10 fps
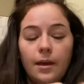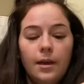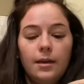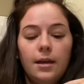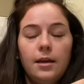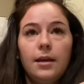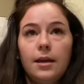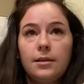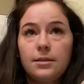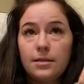And getting
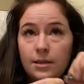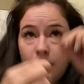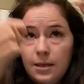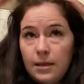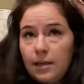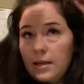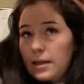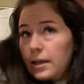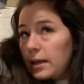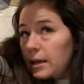it
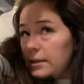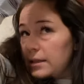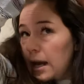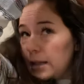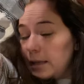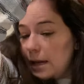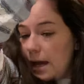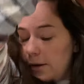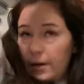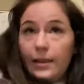exactly
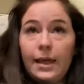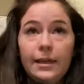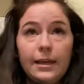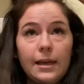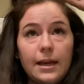how I like it.